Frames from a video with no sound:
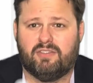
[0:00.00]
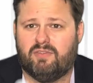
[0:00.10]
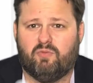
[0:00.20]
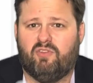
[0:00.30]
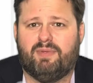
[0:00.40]

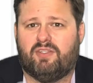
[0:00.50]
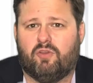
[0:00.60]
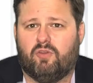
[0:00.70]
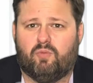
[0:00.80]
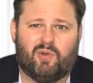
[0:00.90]
we've been
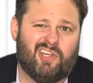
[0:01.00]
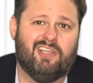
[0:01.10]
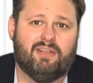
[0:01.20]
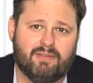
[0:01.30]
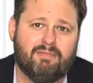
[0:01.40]
told we're
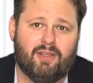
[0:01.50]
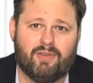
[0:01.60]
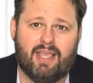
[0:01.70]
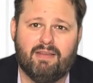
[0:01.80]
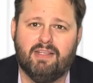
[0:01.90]
good,
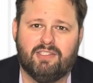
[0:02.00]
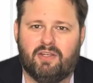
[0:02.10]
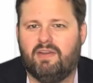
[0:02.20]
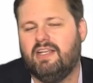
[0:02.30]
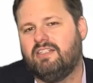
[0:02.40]
okay?
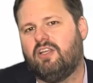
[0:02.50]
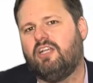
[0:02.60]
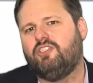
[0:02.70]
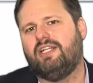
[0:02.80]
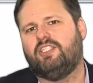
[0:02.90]
So as long
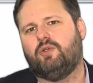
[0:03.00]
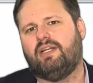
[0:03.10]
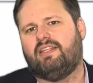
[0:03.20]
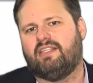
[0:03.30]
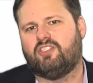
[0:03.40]
as you didn't do
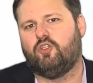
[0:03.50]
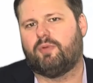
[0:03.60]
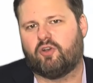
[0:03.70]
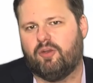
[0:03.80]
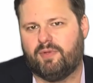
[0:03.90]
anything
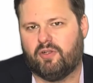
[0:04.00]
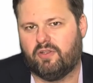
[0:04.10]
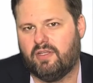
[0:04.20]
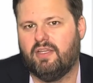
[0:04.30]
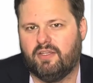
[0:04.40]
super
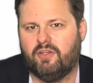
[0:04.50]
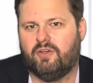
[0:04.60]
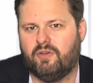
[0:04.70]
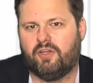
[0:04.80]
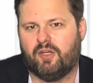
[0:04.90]
criminal,
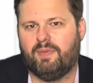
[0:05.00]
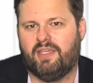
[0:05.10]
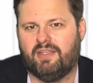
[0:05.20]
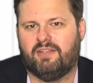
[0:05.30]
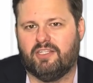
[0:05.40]
you're gonna
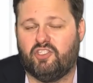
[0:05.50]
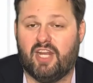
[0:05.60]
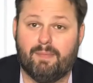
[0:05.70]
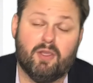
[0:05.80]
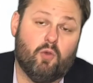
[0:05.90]
be in good
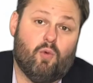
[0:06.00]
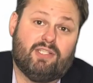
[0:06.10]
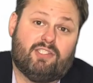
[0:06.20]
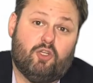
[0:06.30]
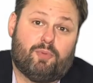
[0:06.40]
shape.
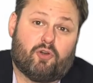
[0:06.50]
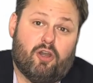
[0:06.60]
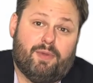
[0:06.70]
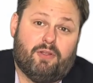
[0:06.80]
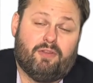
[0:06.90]
What's super
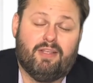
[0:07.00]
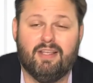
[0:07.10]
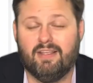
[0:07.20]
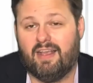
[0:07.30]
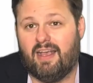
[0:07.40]
criminal?
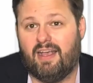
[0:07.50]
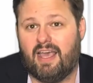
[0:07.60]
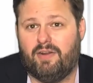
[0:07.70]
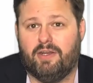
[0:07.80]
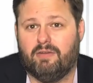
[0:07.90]
I
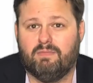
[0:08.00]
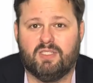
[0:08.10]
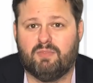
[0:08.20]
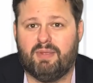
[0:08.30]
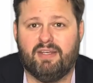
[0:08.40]
don't know,
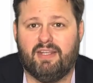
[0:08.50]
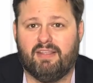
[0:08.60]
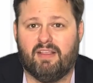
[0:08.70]
spending